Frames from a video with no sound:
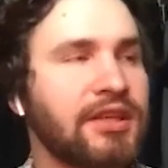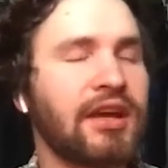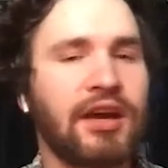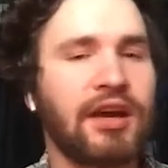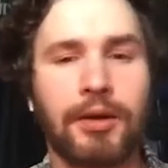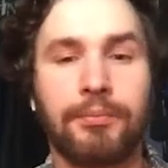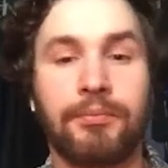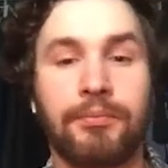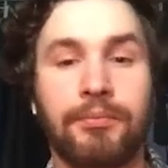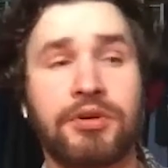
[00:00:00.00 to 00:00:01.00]
Um, my
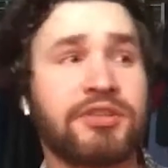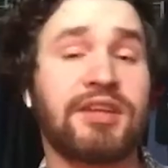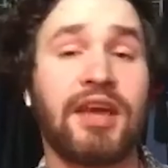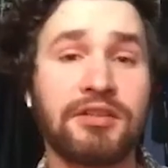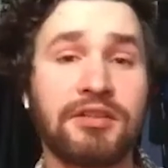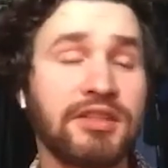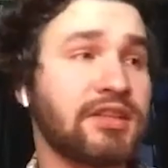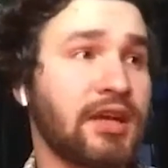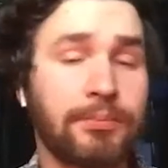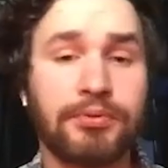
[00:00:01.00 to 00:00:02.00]
personality
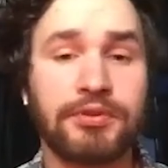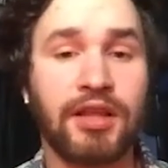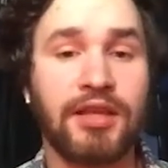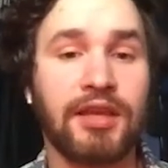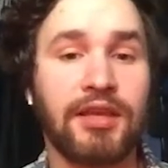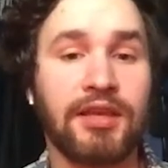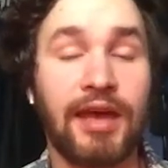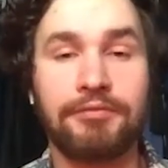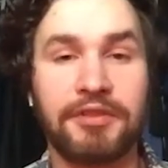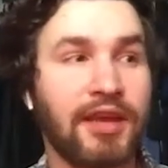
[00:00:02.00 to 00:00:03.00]
type, like in
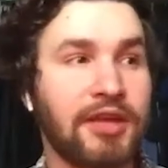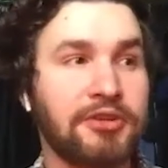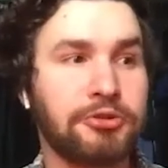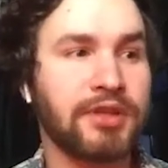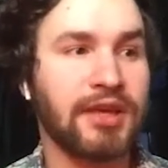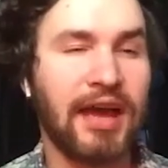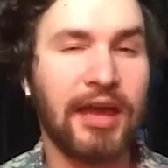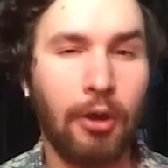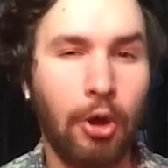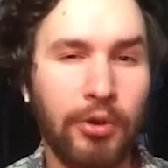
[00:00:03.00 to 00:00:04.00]
everything I do, like
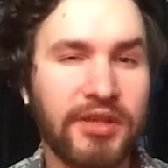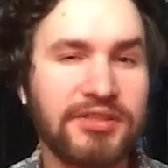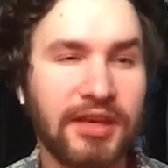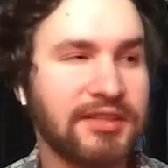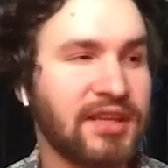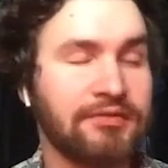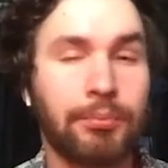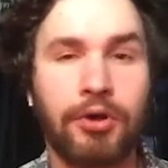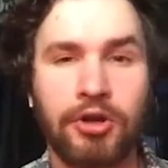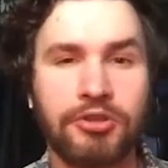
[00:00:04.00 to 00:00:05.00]
I always like to have a
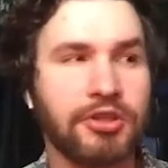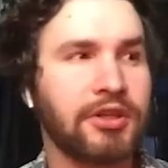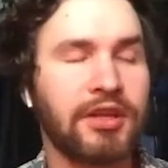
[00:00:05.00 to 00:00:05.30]
partner.